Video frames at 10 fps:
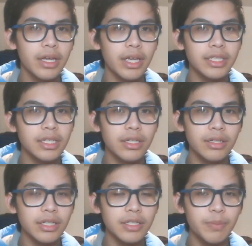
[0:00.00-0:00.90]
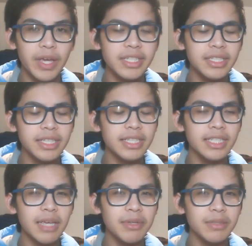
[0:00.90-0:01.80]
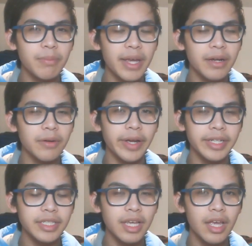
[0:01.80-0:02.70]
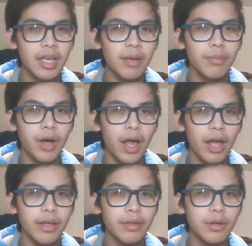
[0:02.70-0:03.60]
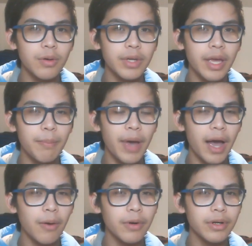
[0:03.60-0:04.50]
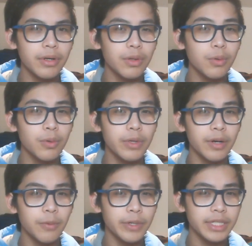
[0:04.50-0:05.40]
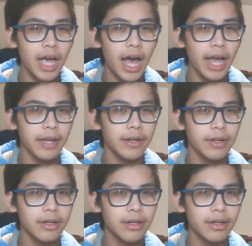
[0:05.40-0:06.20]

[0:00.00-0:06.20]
Its skill is basically the same as Mega Rex, but you don't get power. You can retire.